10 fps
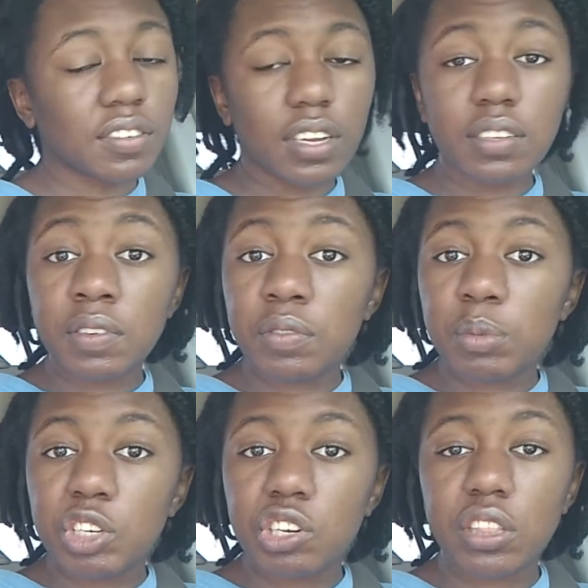lots of
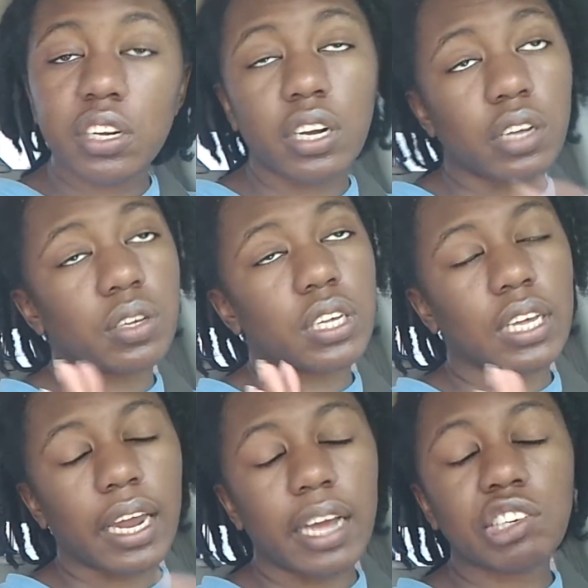information on there on how you can
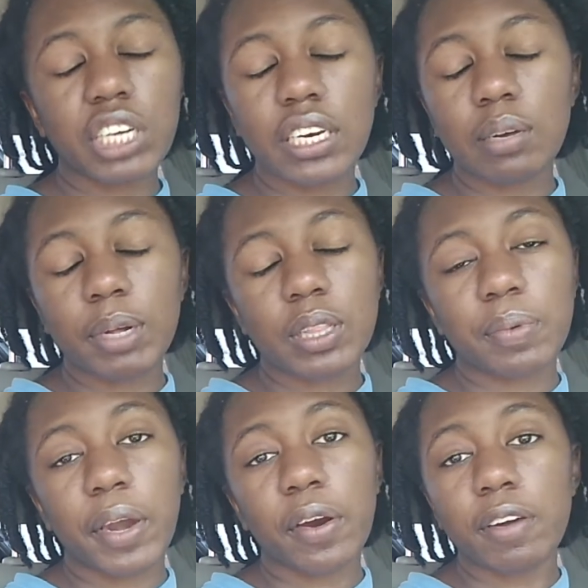get educated about the
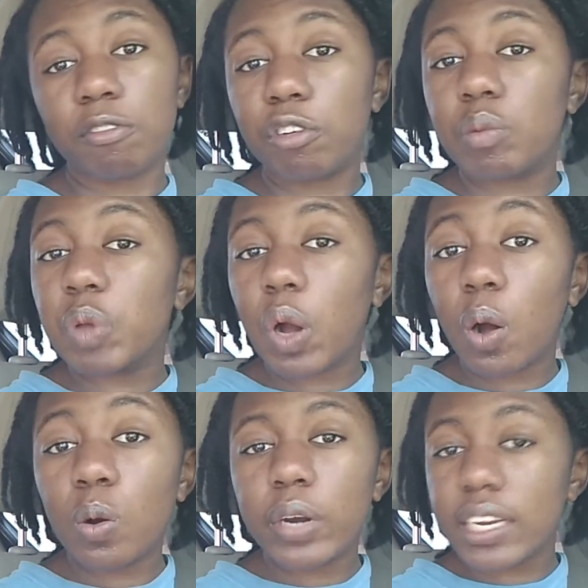matter and form your
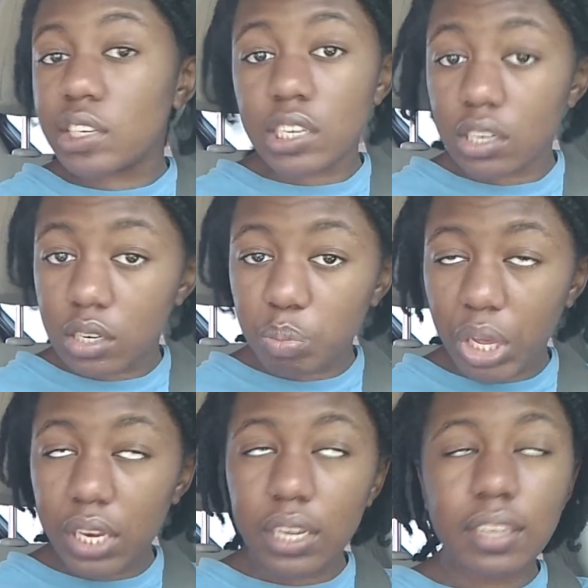own educated
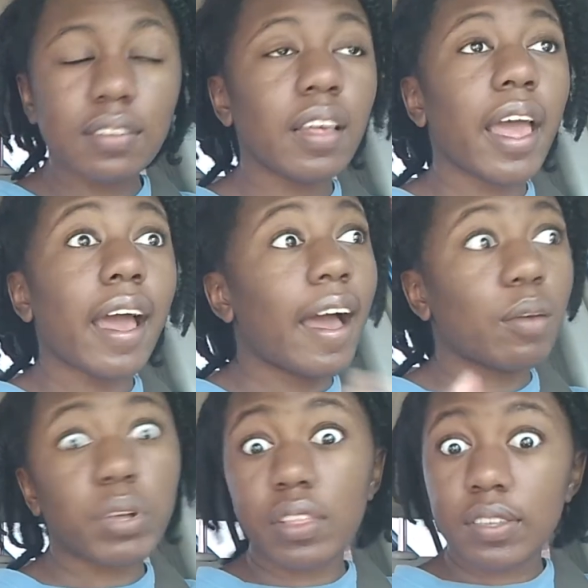opinions.
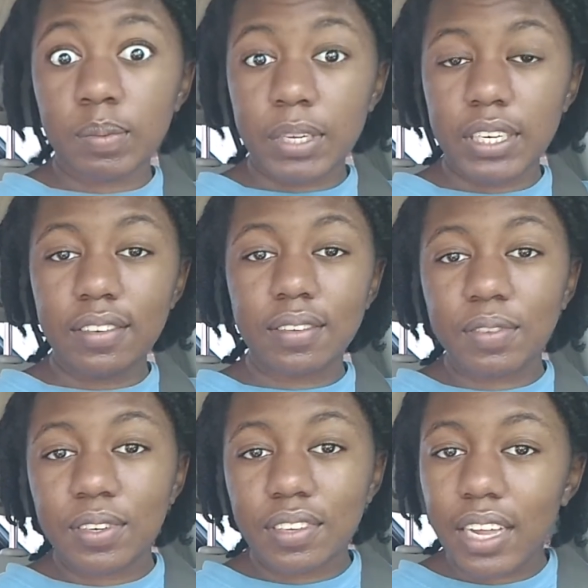And with those opinions, if
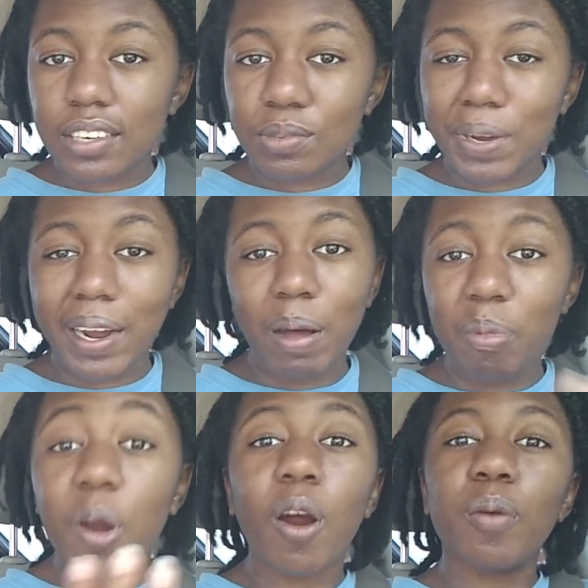you decide that you want to help,
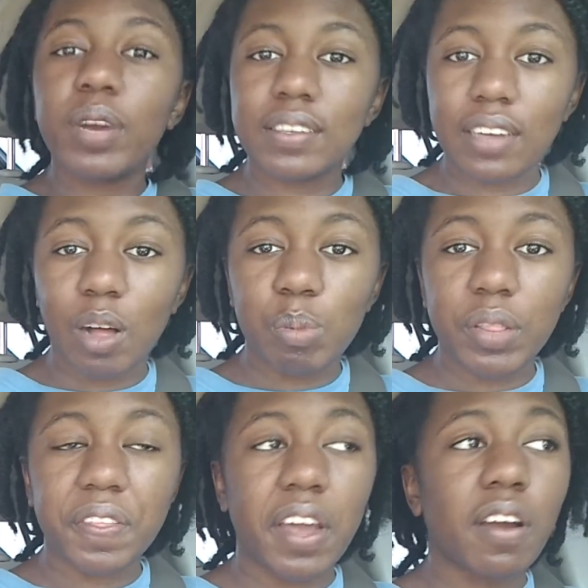there are ways to help
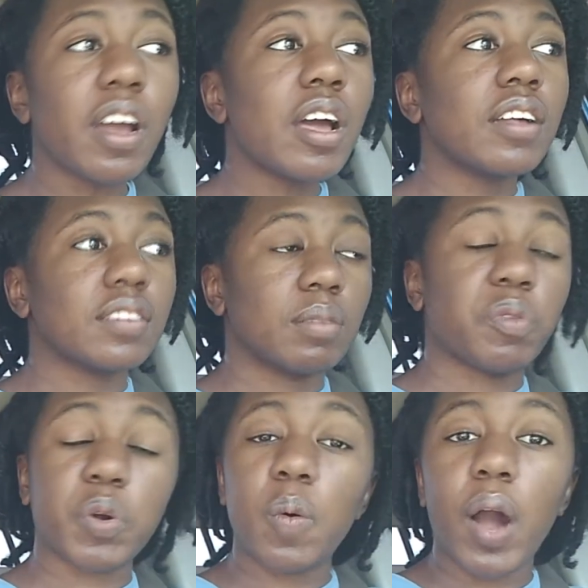on there. Some that
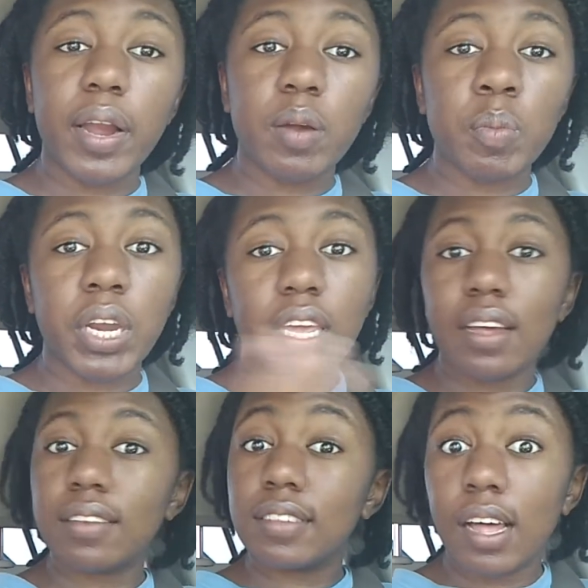require money
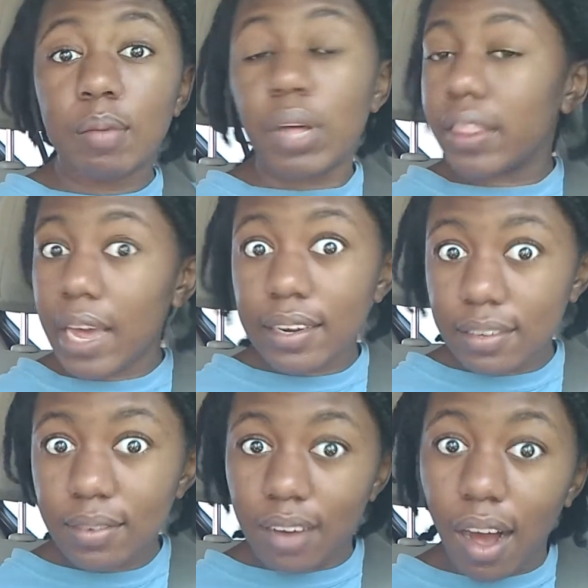and some that
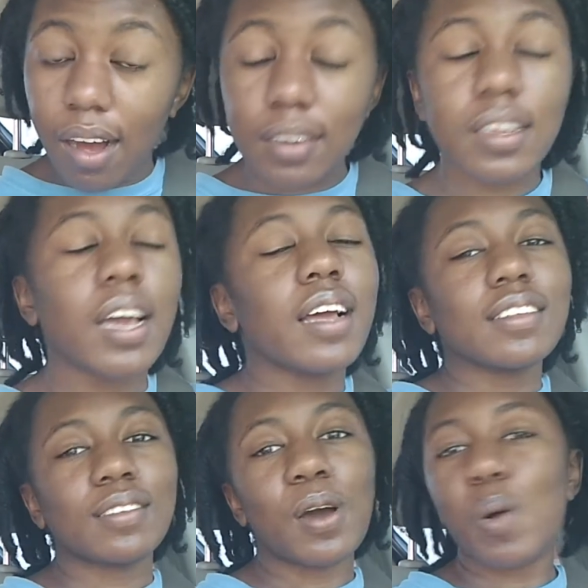do not.
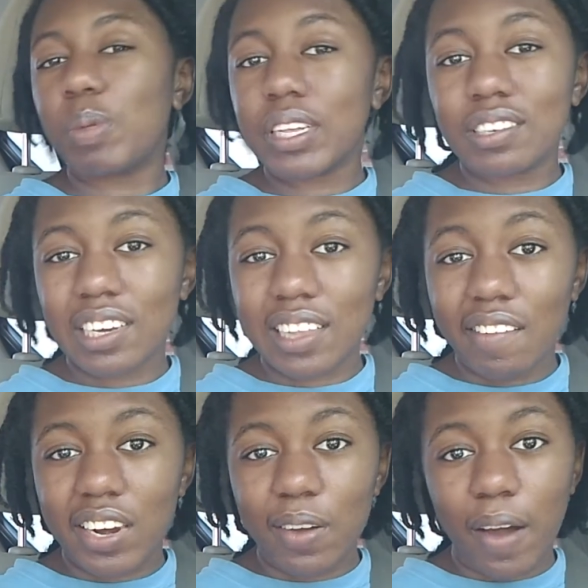So please check that
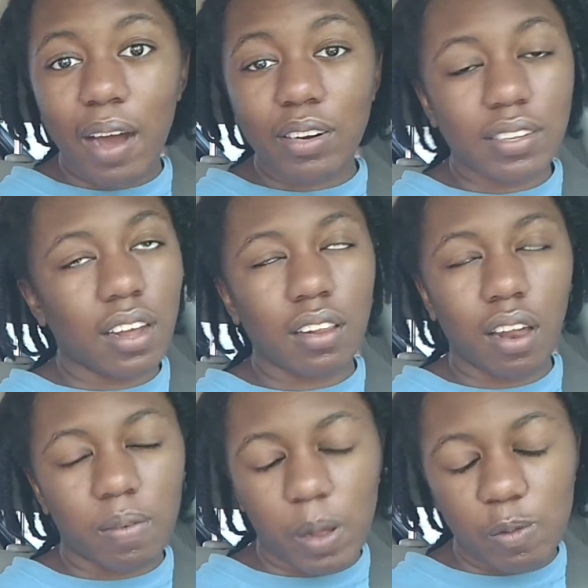video out. It's got a
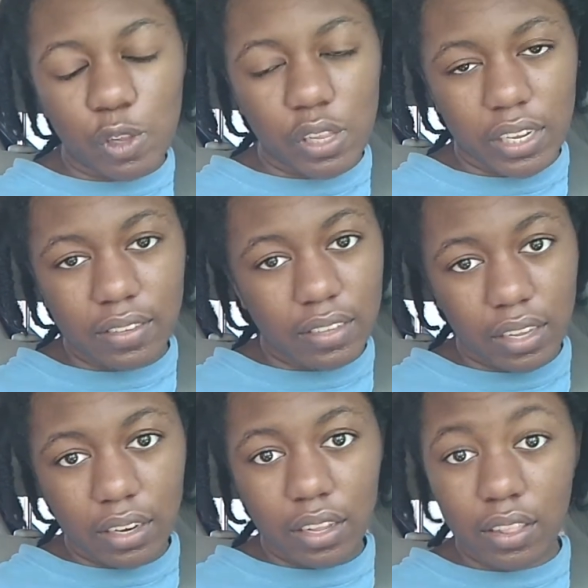lot of helpful links
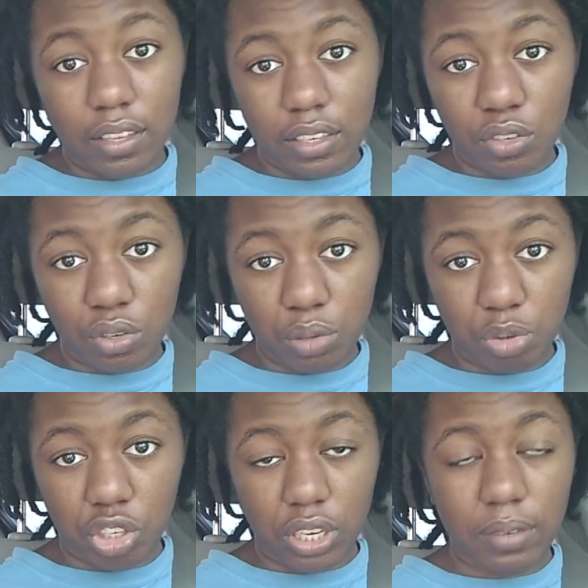in the
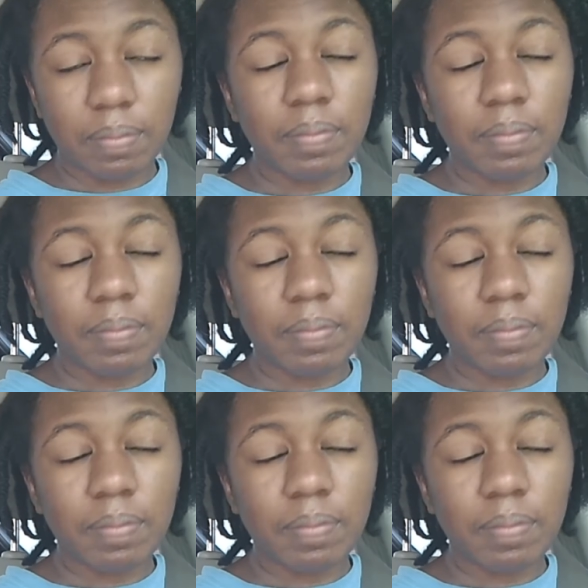description.